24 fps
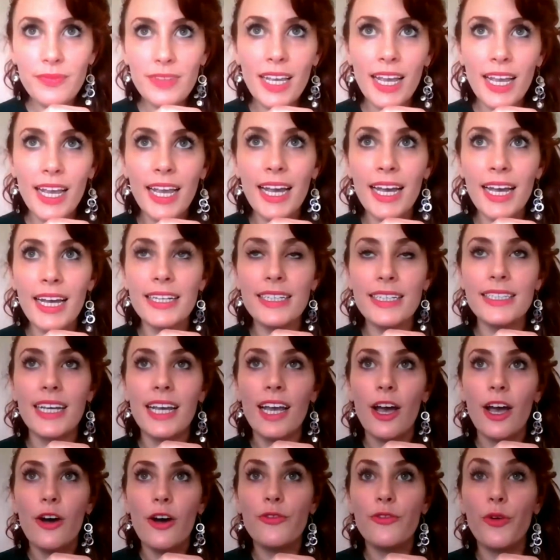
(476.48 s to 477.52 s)
And
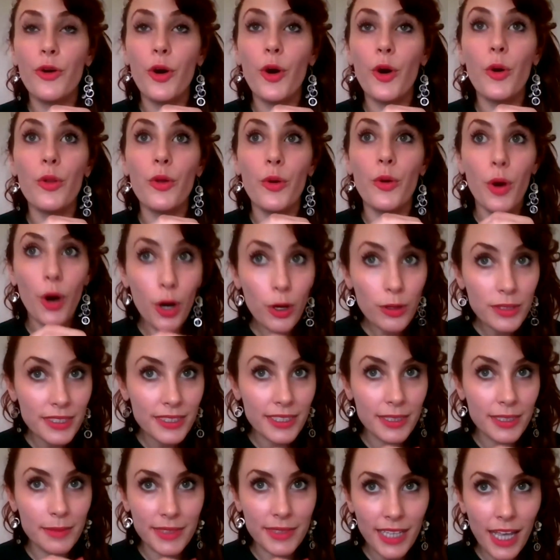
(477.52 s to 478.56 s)
for Holo hosts
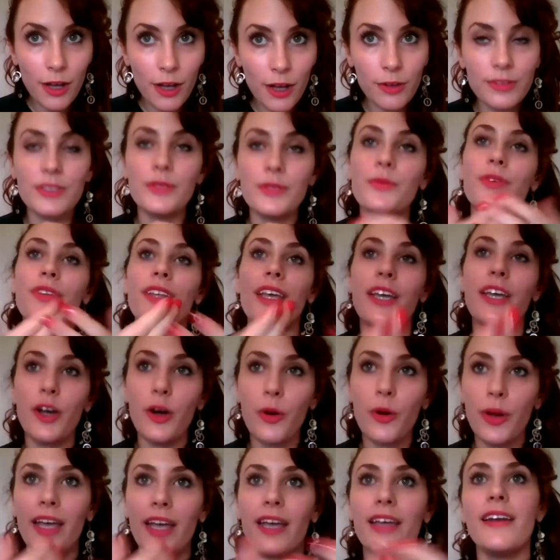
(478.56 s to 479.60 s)
themselves, when they
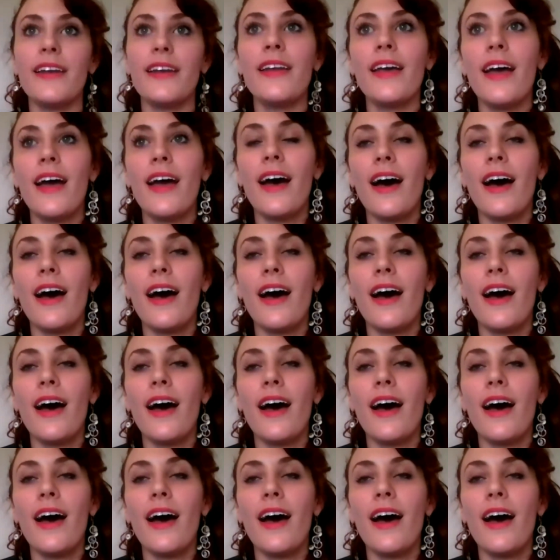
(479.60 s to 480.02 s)
go in,